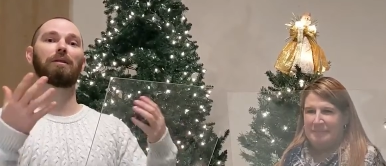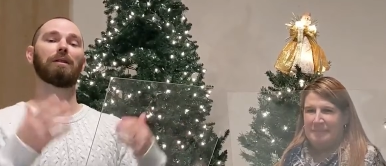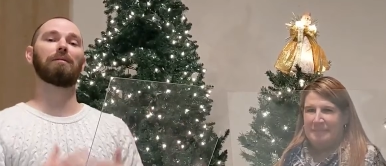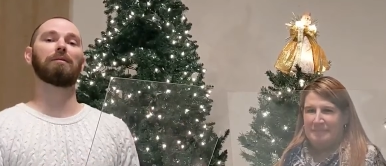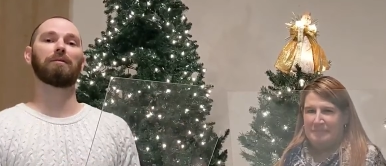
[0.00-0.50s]
Speaker 1: with the
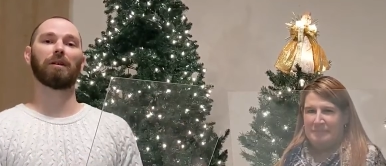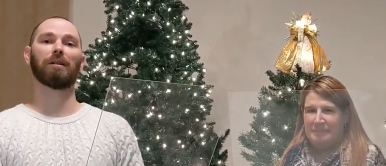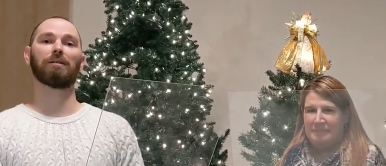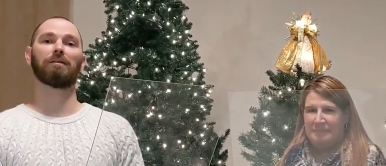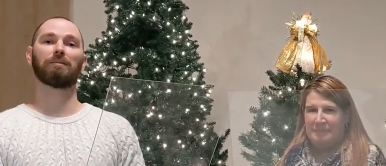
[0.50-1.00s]
love of
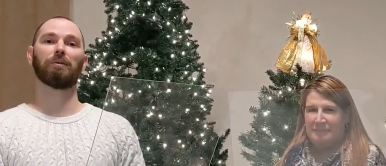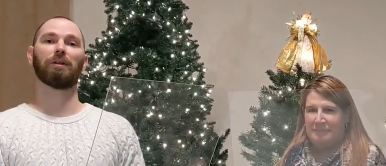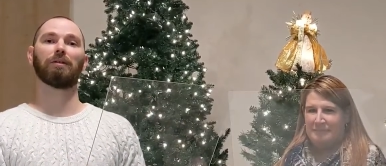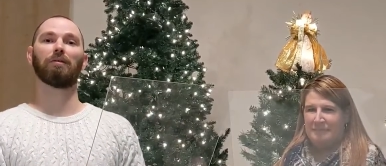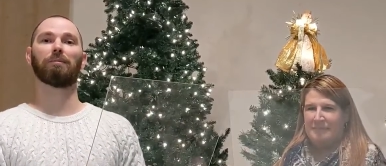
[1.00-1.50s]
God,
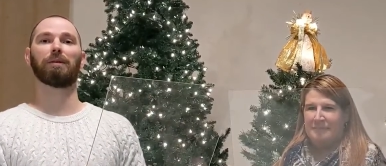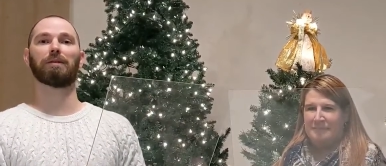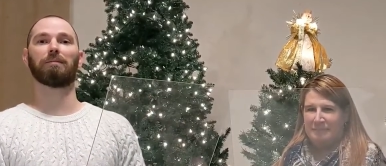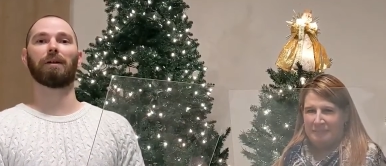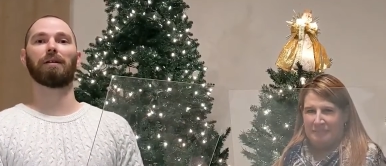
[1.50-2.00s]
spreading hope and a
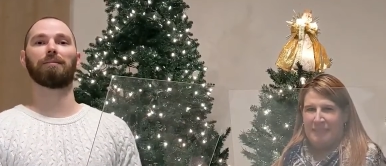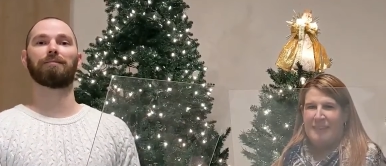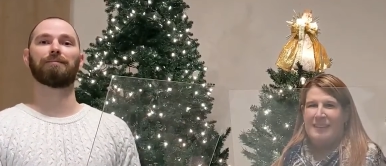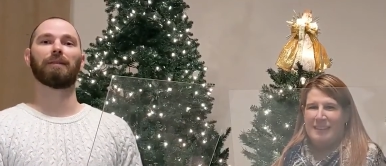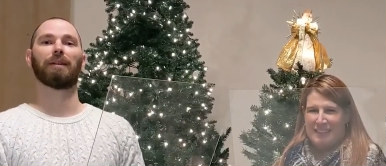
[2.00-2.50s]
smile.
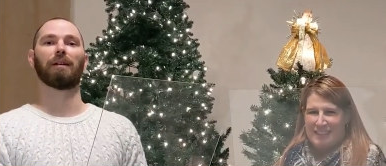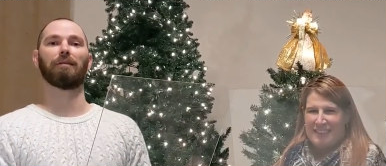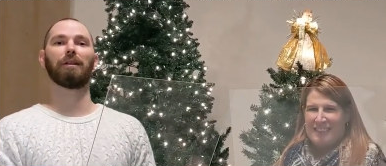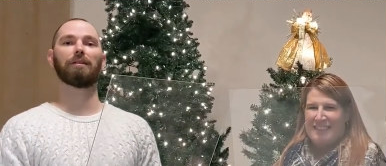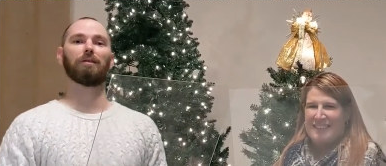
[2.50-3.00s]
All
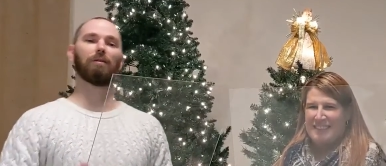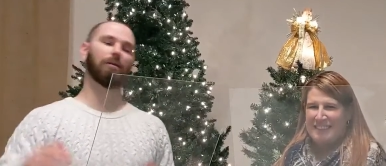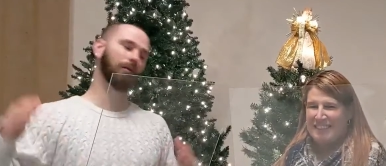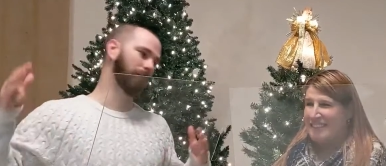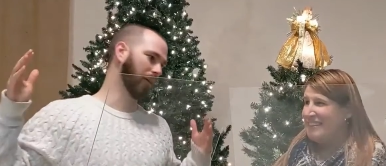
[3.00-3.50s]
right. So
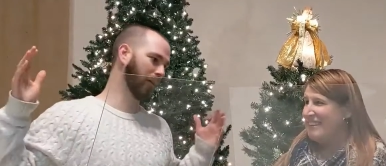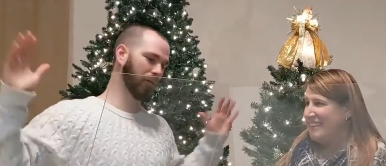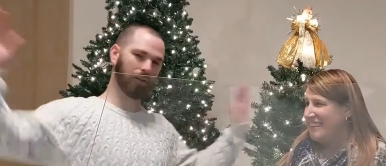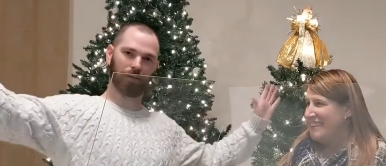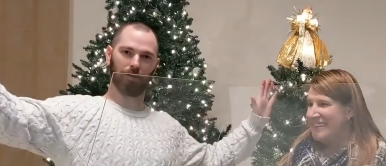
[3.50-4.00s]

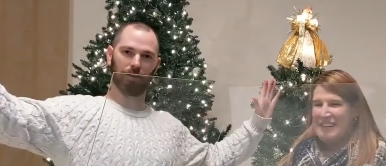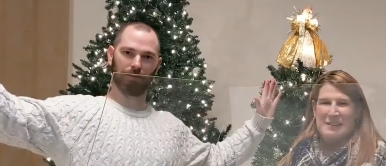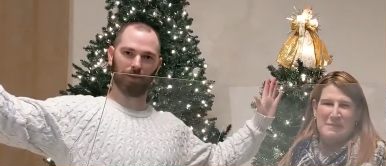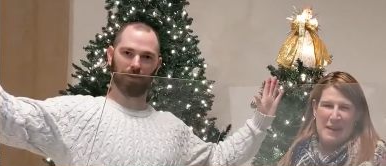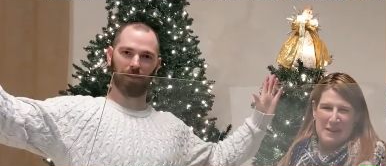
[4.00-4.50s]
Merry
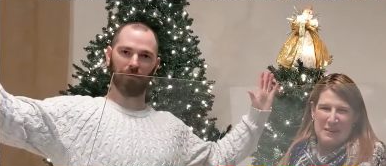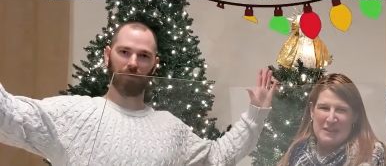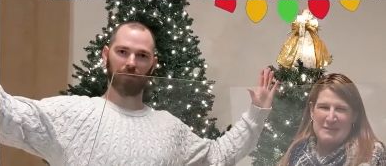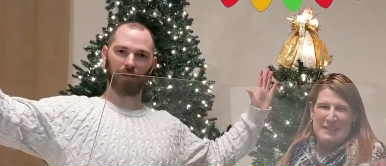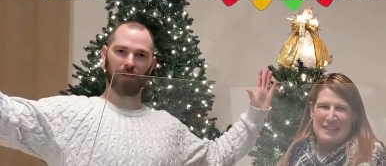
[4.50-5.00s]
Christmas, Merry everybody.